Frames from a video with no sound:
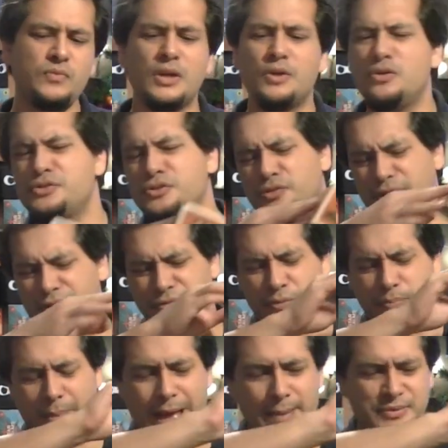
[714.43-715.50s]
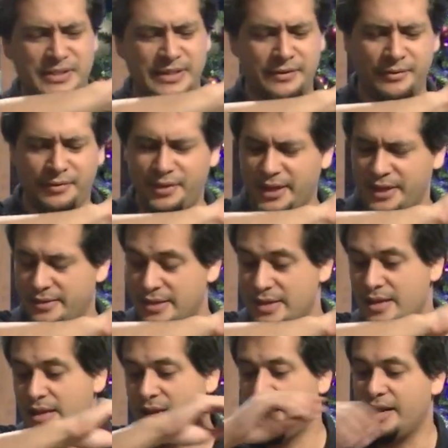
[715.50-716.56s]
There are also different maps and everything.
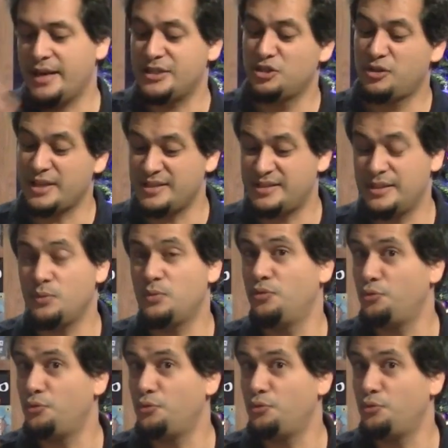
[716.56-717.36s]
And as you can see,